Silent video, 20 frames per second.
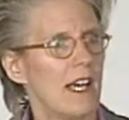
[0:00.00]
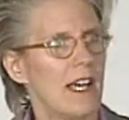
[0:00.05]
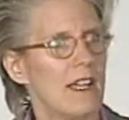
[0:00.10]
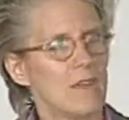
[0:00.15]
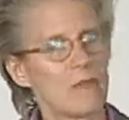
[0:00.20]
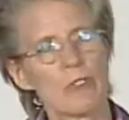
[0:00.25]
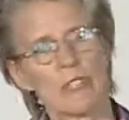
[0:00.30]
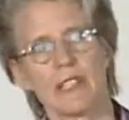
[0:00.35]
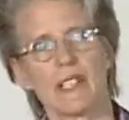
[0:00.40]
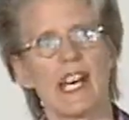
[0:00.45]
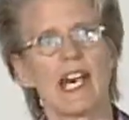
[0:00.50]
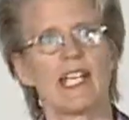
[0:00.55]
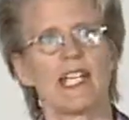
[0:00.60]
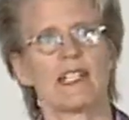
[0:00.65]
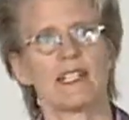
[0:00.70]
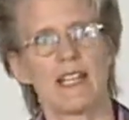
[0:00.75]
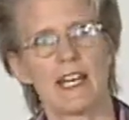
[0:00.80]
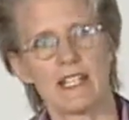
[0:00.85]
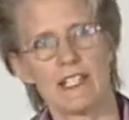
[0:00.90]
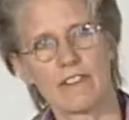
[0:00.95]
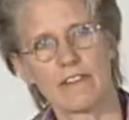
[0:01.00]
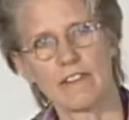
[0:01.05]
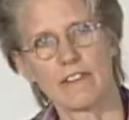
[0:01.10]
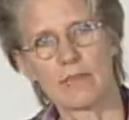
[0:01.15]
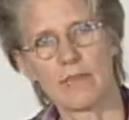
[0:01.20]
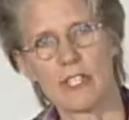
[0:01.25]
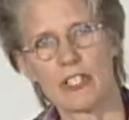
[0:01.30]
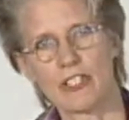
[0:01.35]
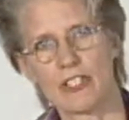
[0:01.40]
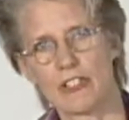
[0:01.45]
and relaying that
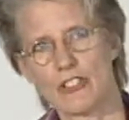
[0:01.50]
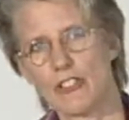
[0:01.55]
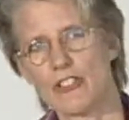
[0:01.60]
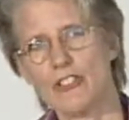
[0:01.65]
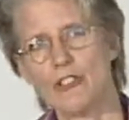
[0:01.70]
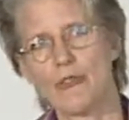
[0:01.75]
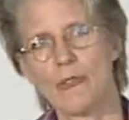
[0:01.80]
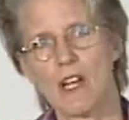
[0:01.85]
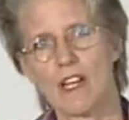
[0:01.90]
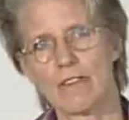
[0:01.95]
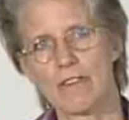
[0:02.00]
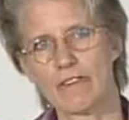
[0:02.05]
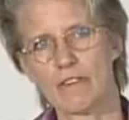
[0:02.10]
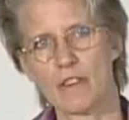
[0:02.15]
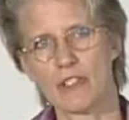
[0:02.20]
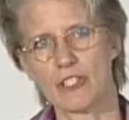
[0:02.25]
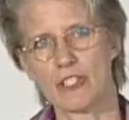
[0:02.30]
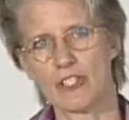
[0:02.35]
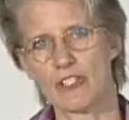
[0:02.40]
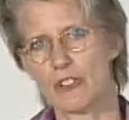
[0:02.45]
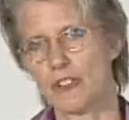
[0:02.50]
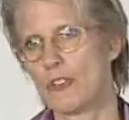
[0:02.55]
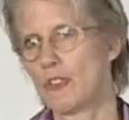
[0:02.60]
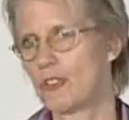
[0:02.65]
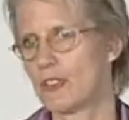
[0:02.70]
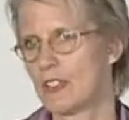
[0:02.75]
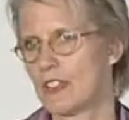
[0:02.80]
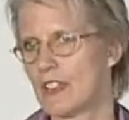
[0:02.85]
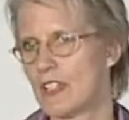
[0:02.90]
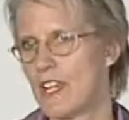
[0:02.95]
information to U N forces
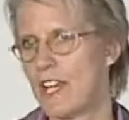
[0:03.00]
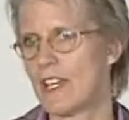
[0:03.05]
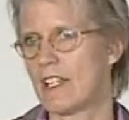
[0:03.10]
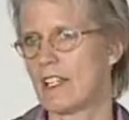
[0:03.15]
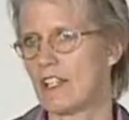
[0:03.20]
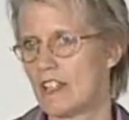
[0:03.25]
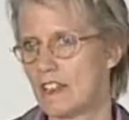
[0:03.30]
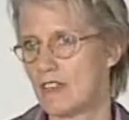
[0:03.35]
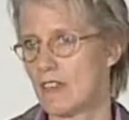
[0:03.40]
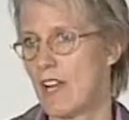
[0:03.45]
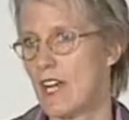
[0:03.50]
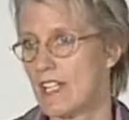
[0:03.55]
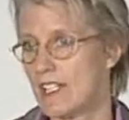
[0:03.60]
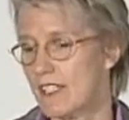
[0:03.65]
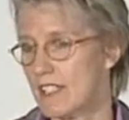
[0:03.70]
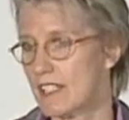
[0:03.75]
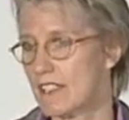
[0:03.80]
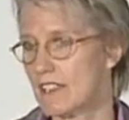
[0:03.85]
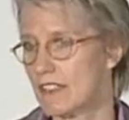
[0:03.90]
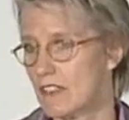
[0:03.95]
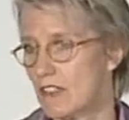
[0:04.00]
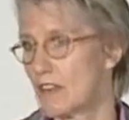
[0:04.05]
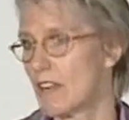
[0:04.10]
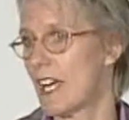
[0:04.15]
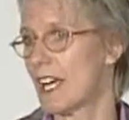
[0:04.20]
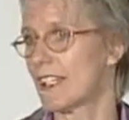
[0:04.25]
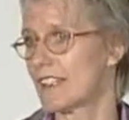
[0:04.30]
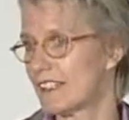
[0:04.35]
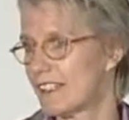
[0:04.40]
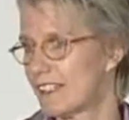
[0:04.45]
who could then address
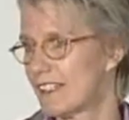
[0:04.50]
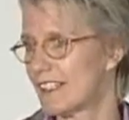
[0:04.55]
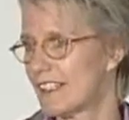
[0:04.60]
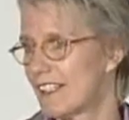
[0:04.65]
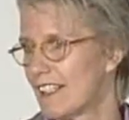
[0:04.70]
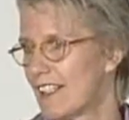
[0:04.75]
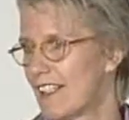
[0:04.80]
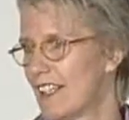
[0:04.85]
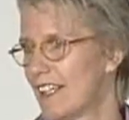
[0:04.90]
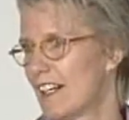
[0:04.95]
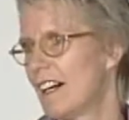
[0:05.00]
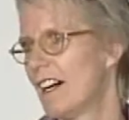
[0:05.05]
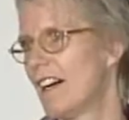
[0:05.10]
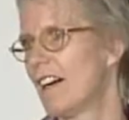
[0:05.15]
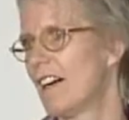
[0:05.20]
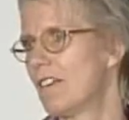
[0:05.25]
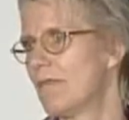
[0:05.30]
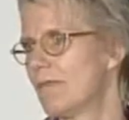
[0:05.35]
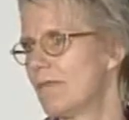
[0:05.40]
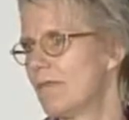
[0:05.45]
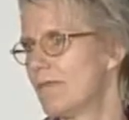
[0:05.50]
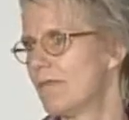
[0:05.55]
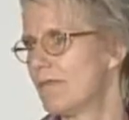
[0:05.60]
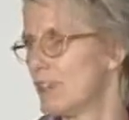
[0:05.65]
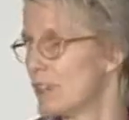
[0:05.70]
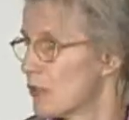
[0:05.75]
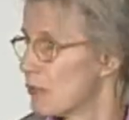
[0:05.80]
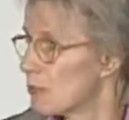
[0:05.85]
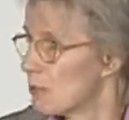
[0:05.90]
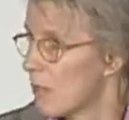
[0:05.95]
directly um,
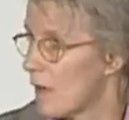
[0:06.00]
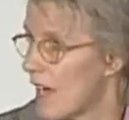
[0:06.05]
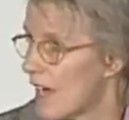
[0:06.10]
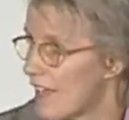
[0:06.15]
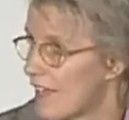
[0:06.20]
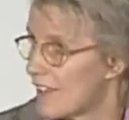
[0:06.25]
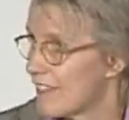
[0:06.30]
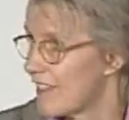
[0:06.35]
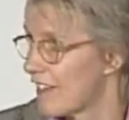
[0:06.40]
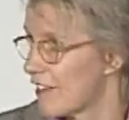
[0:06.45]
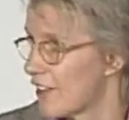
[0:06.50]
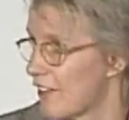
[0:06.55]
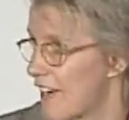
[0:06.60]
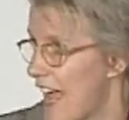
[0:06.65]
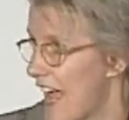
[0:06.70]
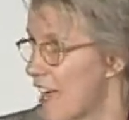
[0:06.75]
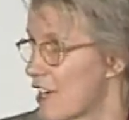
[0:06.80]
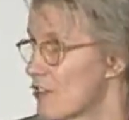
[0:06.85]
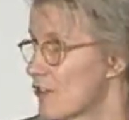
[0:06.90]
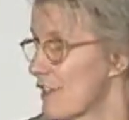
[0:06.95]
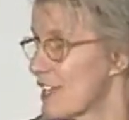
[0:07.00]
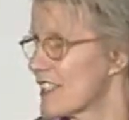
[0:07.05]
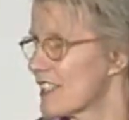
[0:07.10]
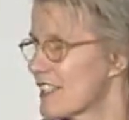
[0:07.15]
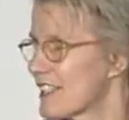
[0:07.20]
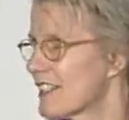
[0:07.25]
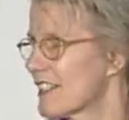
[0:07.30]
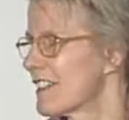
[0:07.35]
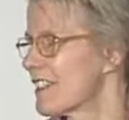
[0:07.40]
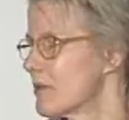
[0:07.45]
you know, by their
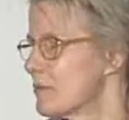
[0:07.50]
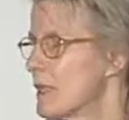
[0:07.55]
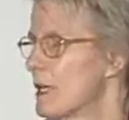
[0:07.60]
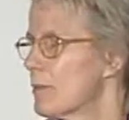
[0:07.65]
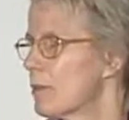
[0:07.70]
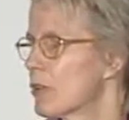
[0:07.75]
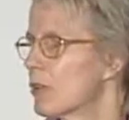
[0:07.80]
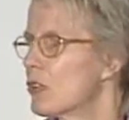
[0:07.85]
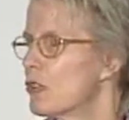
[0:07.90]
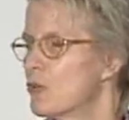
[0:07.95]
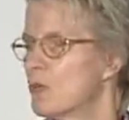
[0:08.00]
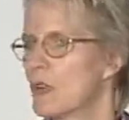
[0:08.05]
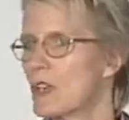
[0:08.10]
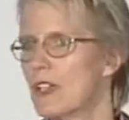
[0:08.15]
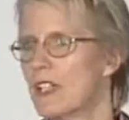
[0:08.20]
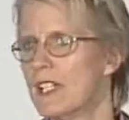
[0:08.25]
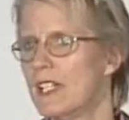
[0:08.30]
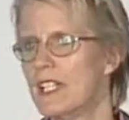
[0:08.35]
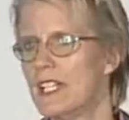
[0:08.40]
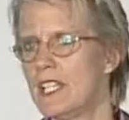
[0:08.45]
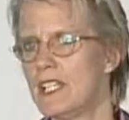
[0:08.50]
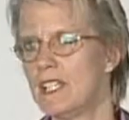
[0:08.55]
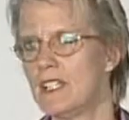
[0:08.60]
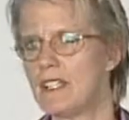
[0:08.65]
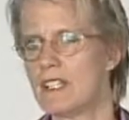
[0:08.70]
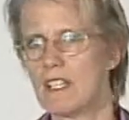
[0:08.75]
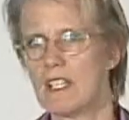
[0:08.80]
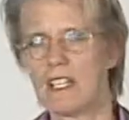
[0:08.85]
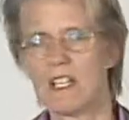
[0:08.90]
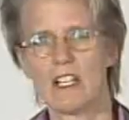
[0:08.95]
address, the people who were in
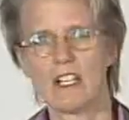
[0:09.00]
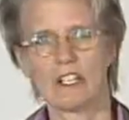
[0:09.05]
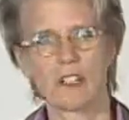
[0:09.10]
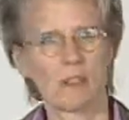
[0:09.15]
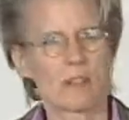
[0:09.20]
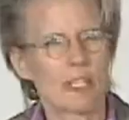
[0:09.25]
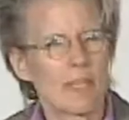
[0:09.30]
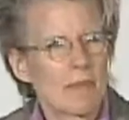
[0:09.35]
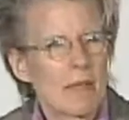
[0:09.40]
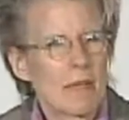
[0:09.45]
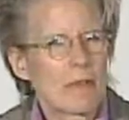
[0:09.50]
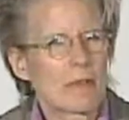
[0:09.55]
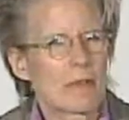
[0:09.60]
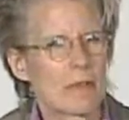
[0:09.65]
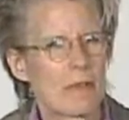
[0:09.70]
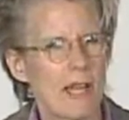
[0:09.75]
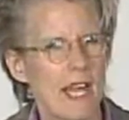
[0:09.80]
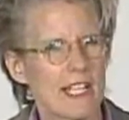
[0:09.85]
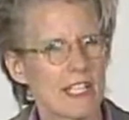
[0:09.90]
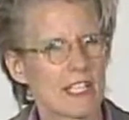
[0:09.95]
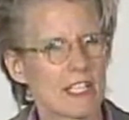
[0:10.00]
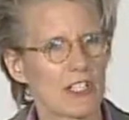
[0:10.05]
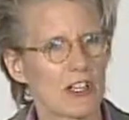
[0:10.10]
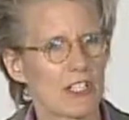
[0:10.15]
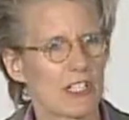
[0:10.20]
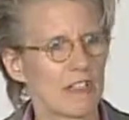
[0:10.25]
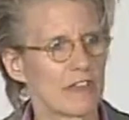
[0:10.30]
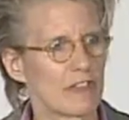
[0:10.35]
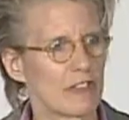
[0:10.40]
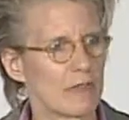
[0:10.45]
need. So sometimes we're passing
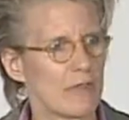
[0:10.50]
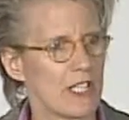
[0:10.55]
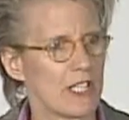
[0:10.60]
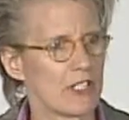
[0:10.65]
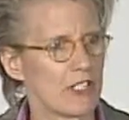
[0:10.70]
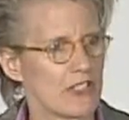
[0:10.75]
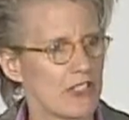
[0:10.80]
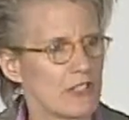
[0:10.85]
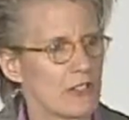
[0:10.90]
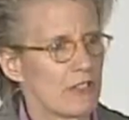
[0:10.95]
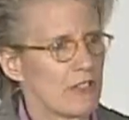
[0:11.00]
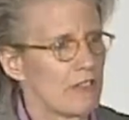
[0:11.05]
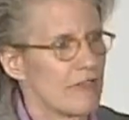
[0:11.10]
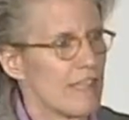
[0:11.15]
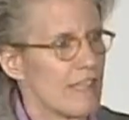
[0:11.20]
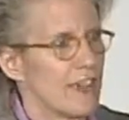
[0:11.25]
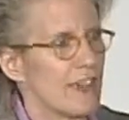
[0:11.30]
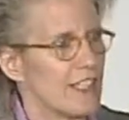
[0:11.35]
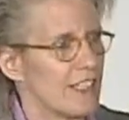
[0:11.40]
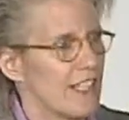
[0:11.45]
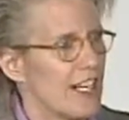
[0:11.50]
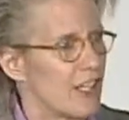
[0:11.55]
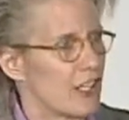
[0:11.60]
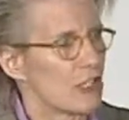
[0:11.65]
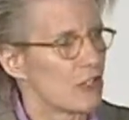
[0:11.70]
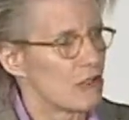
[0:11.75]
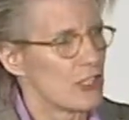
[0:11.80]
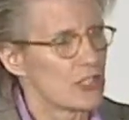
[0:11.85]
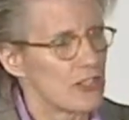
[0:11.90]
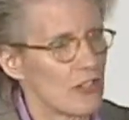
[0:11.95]
on information to the very
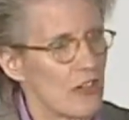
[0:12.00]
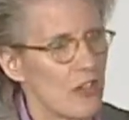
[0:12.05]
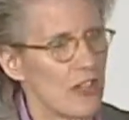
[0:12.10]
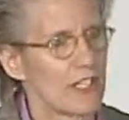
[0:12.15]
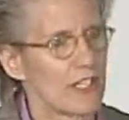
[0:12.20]
narrowest